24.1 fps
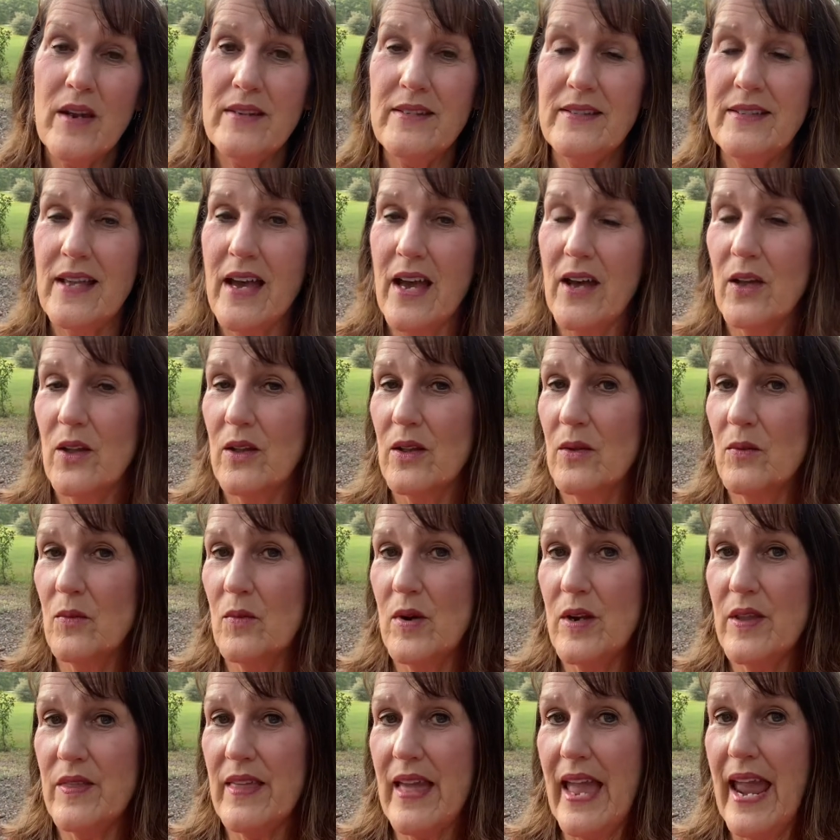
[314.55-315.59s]
dealt
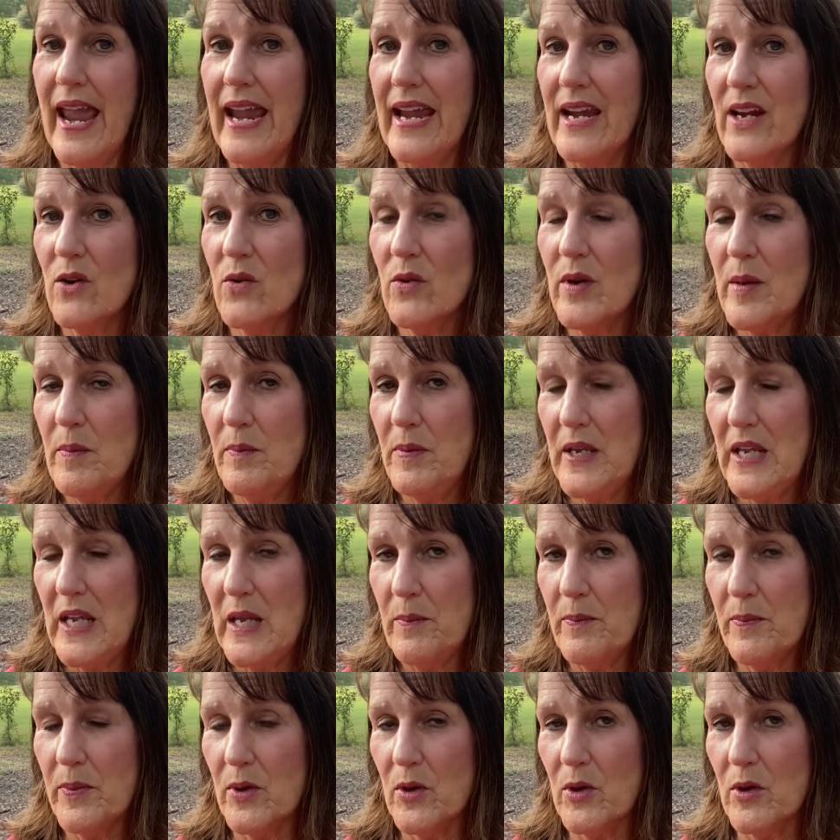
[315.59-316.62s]
with angry
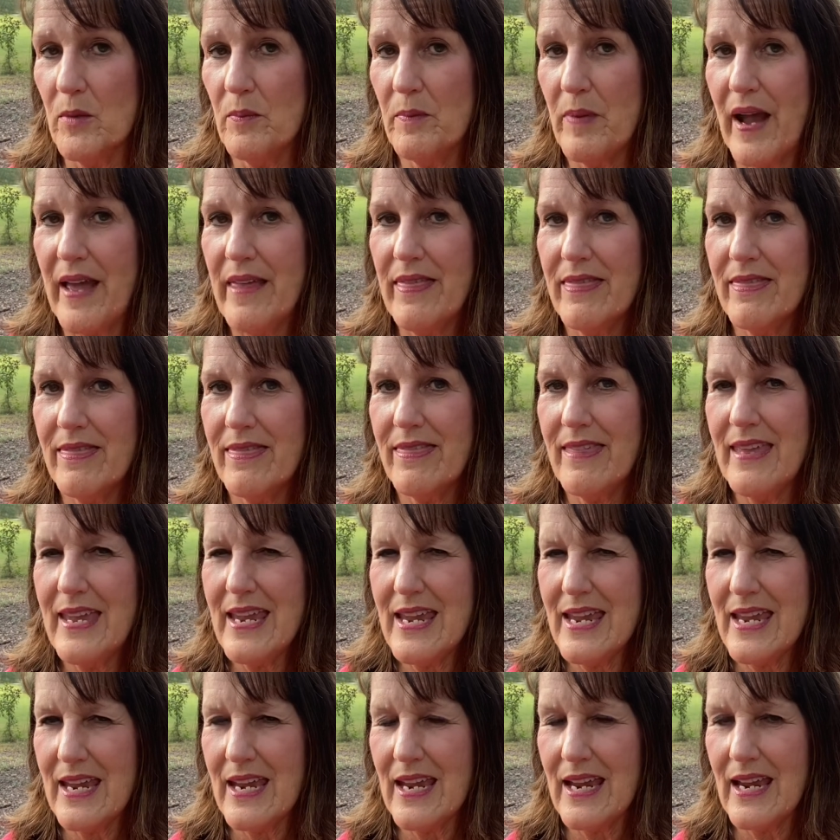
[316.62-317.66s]
people by
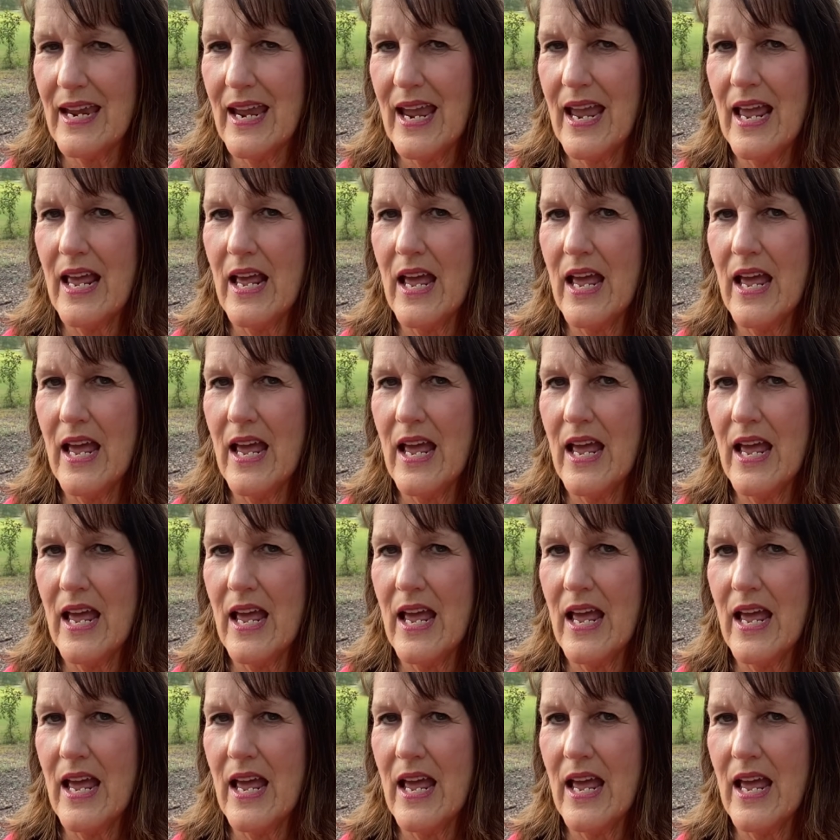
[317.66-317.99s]
thinking